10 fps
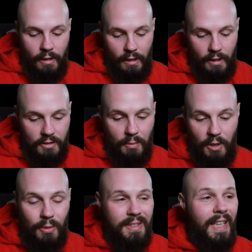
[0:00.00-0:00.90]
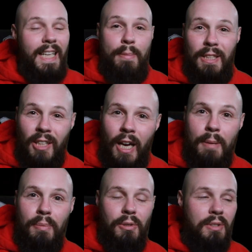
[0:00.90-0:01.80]
and same thing with dynamic
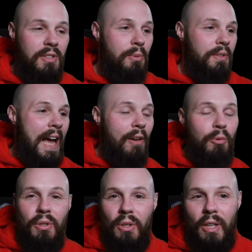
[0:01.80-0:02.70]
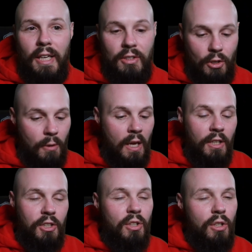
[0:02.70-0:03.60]
type. You can see what that will look like. So
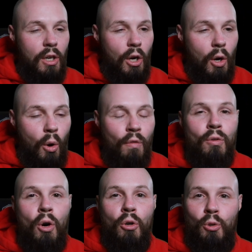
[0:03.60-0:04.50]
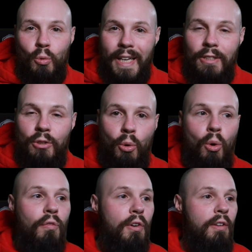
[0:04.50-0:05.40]
just a, a, overall great
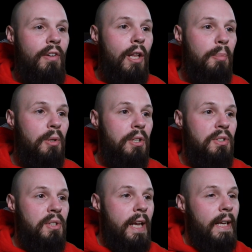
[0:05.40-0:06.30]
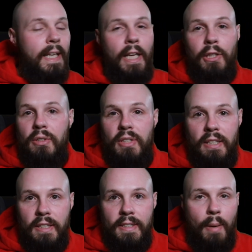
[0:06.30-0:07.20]
tool for developers. And again, you're
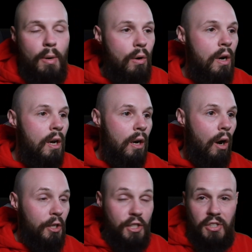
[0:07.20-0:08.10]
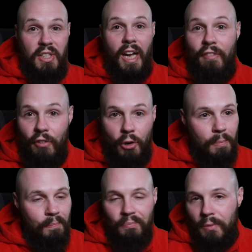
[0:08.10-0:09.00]
seeing the demo on just the
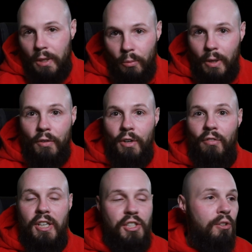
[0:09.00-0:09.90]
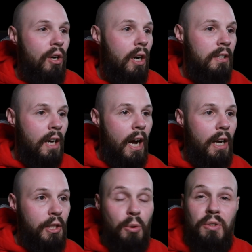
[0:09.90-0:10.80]
iPhone. Whatever device you're on, uh,
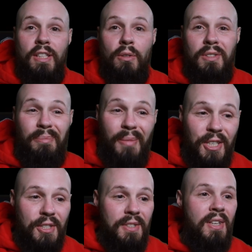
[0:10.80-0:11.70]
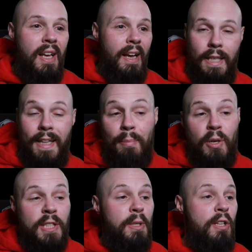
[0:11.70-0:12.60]
you will see those dimensions. And that
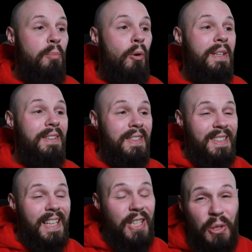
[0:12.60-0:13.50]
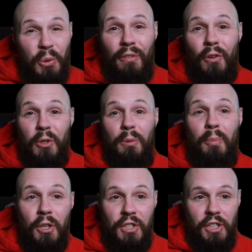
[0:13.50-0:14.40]
brings me to the point that this is a universal
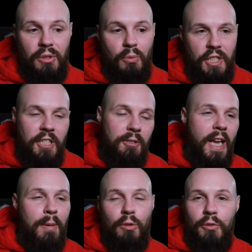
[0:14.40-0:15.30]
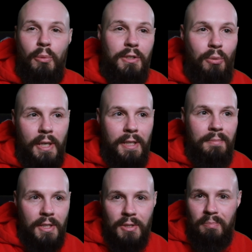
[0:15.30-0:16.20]
purchase, which here in April of 2020
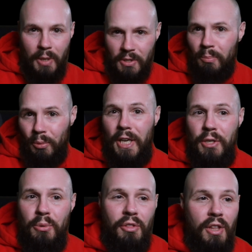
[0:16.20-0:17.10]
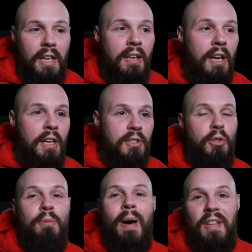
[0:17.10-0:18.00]
is, is a brand new thing. So
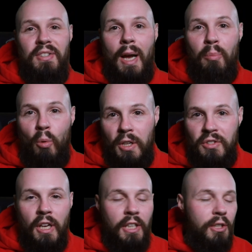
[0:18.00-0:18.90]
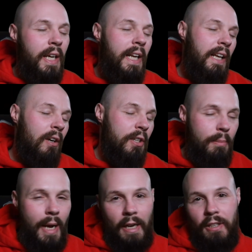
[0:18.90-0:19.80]
you buy this app once, you're getting it on your
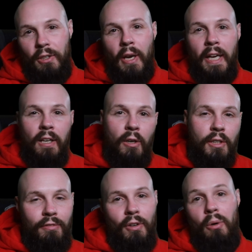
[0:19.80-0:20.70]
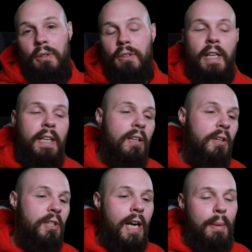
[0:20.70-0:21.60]
Mac, you're getting it on your phone, you're getting it
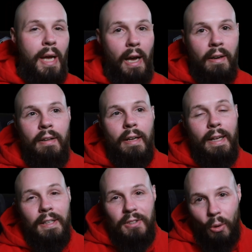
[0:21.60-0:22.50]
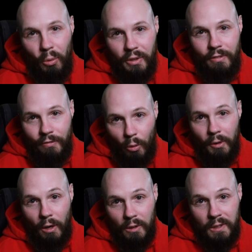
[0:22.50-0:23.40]
on your iPad, and it's only
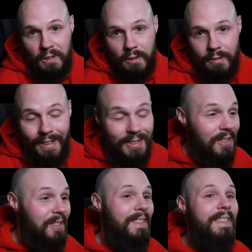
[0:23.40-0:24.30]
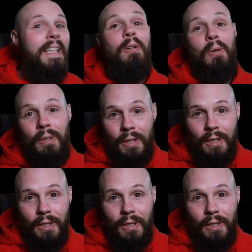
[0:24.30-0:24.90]
$4. That's a steal